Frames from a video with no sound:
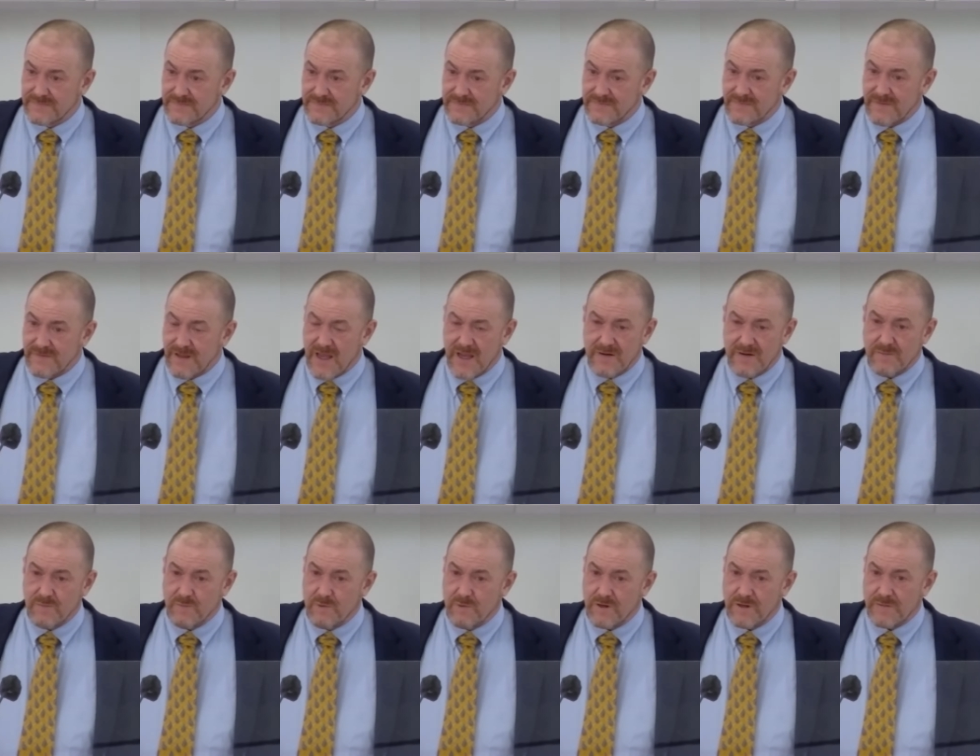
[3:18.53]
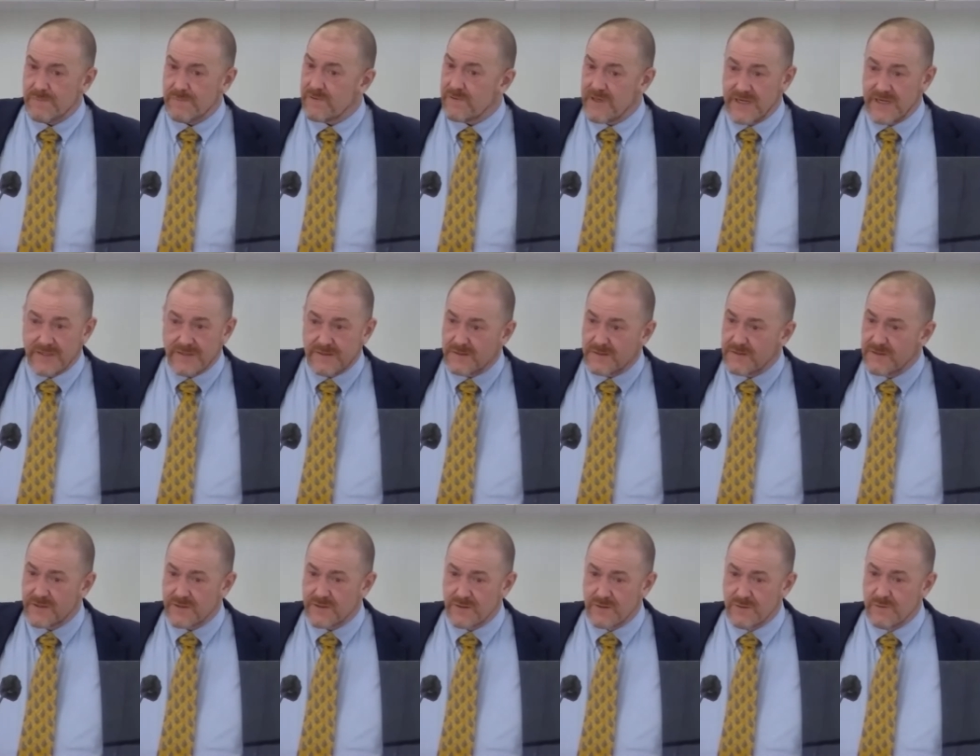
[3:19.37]
and workplace or
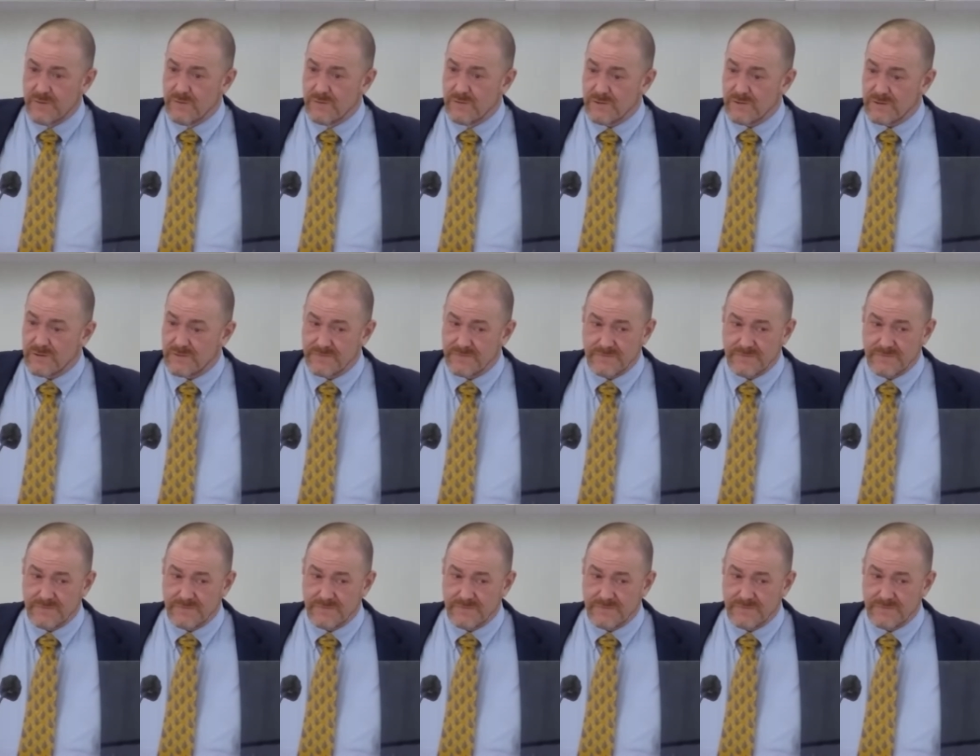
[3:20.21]
school,